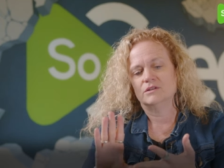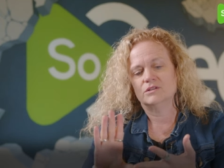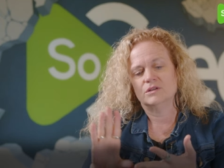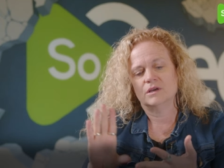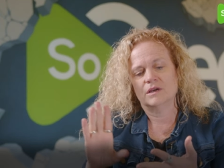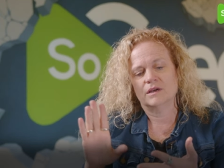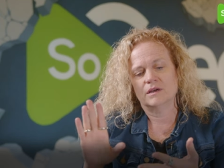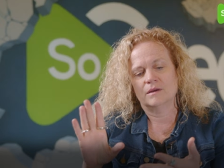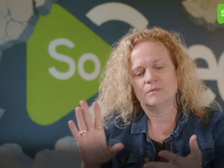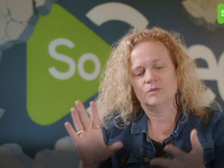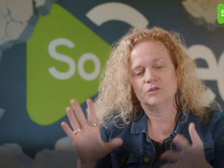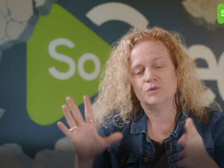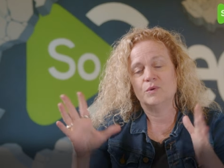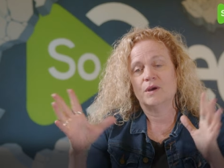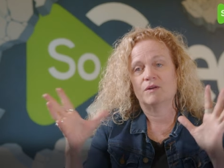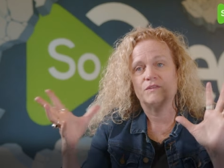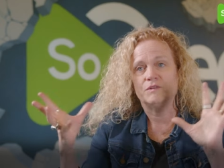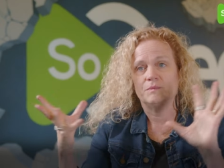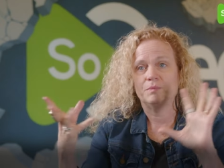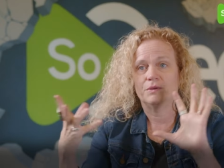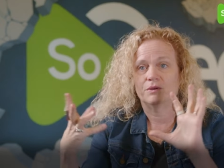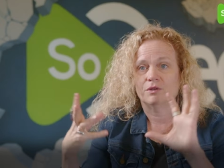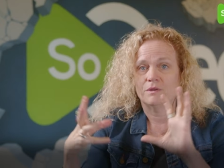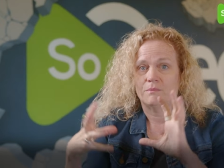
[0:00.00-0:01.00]
Um, you have
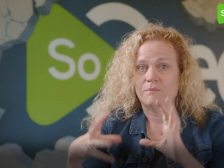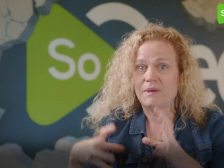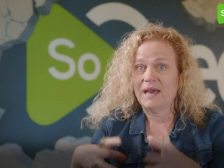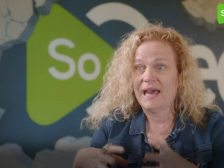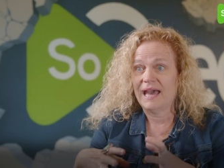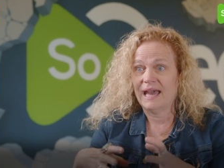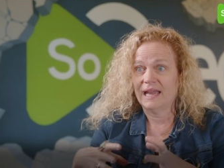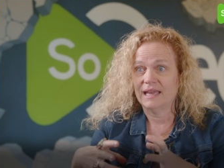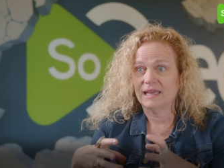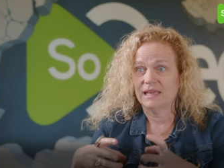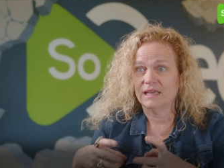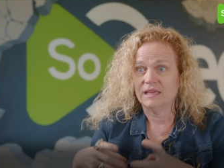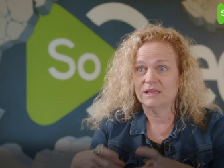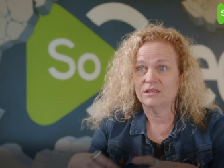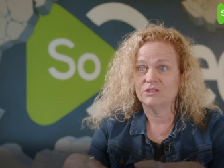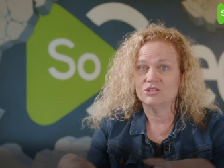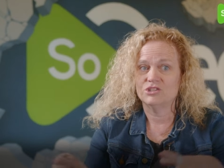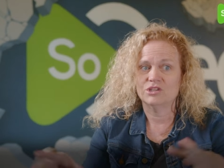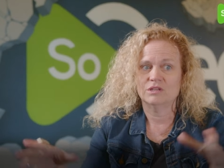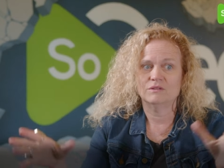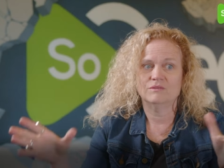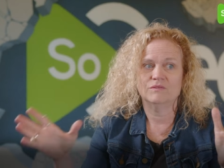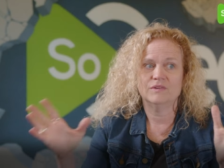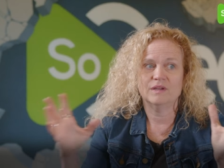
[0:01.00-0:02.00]
to be able to
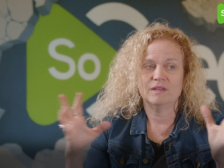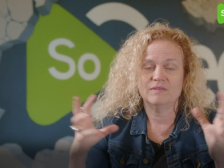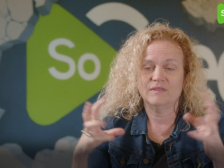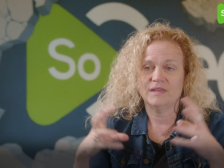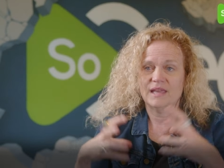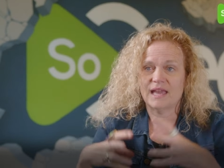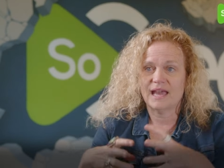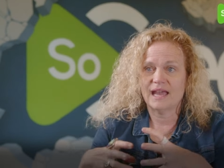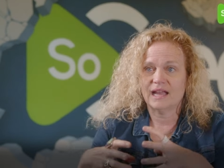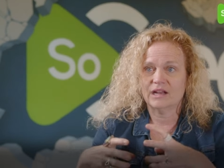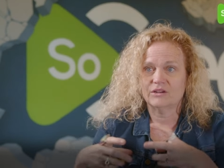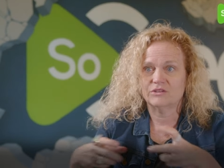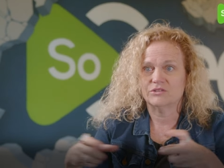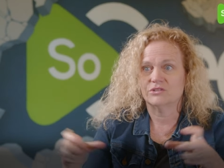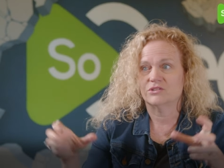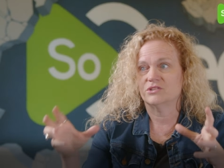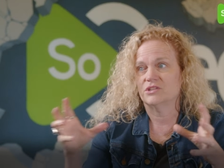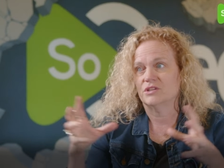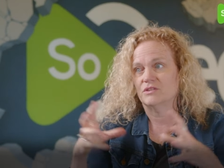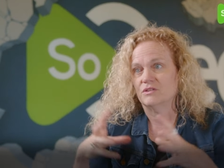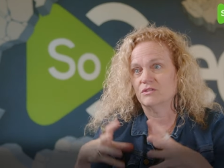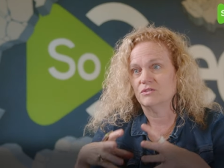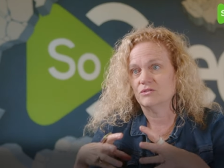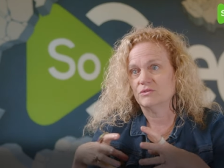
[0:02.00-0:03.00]
package and find the
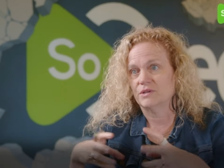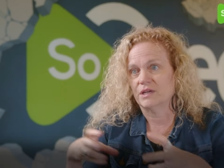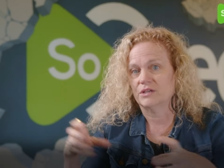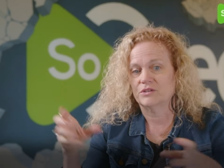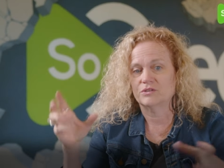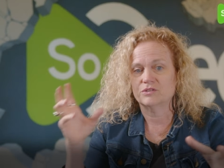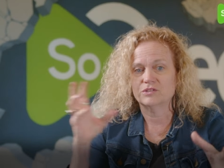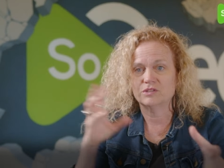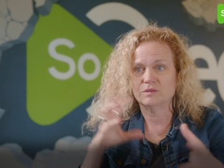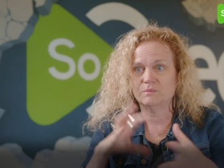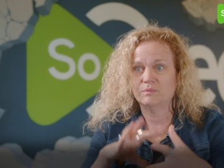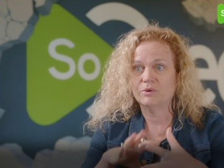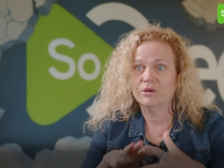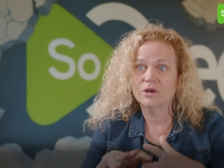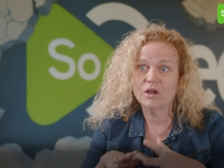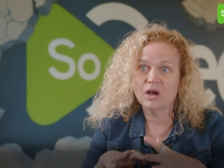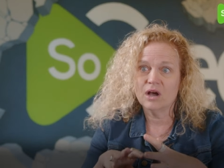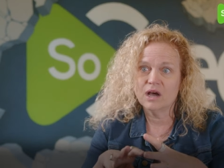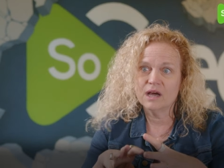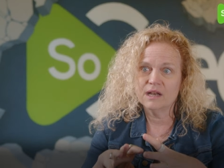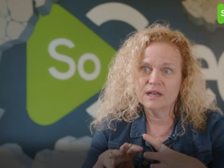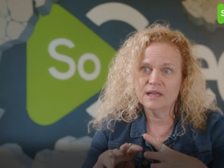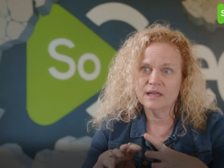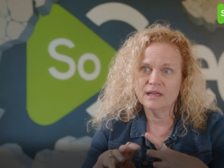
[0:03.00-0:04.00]
actors and the directors to put
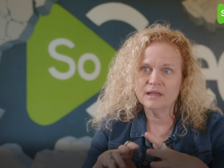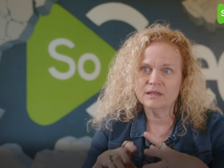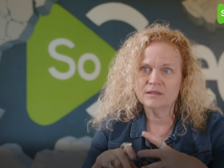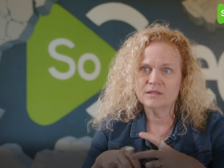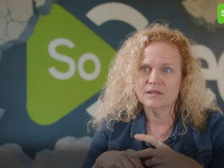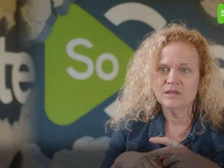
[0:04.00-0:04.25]
on it.